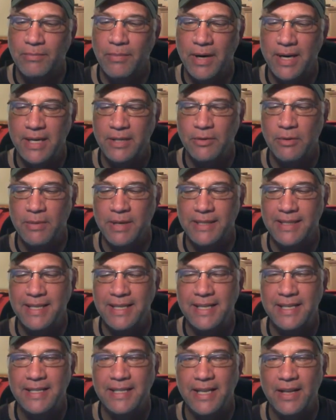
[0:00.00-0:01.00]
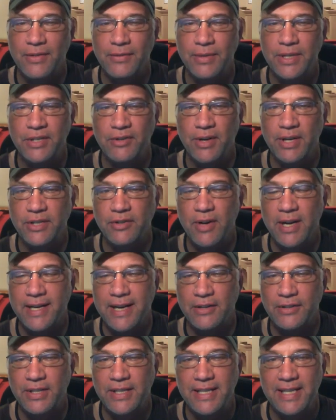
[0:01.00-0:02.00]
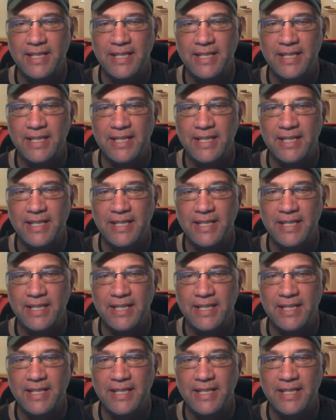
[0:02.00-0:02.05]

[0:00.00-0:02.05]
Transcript: Pedro Martinez to get three straight strikeouts as he